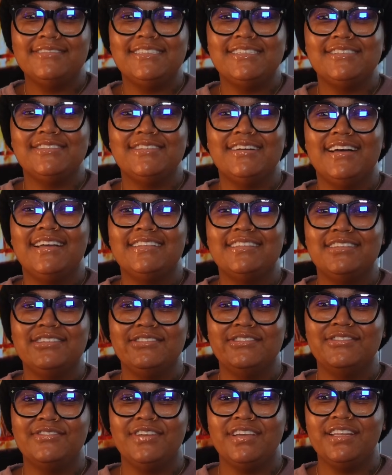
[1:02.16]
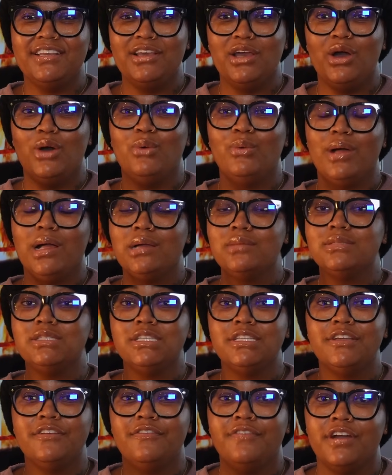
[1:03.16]
to a new video. Welcome
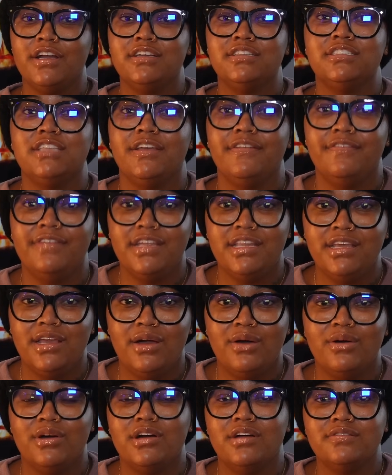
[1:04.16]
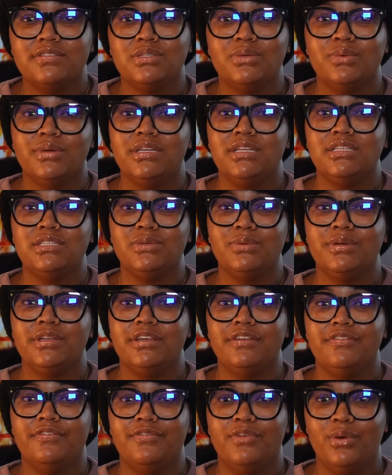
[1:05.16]
to the first video of
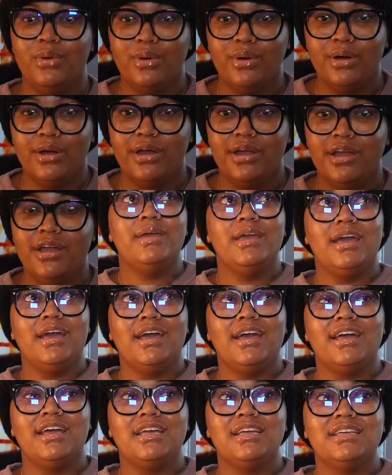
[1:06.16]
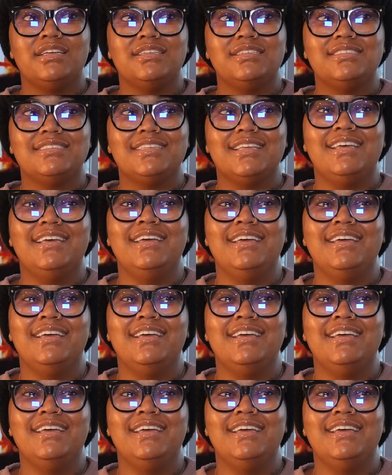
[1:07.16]
2024. You guys,